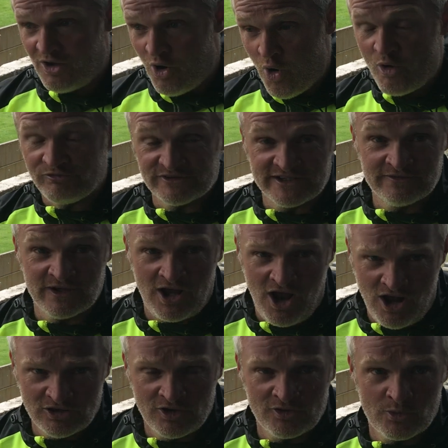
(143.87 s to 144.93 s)
hopefully
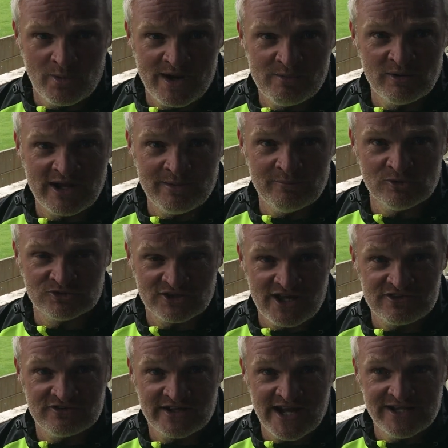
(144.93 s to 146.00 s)
along the way we'll get them all
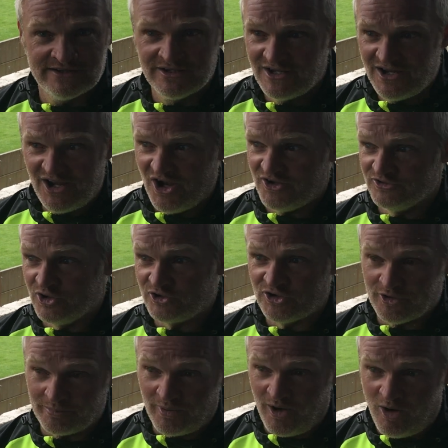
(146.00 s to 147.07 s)
together again and
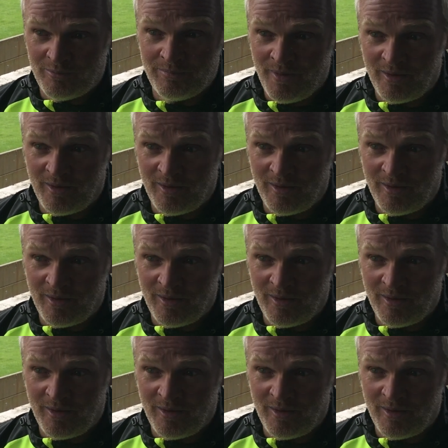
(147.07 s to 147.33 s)
looking at on,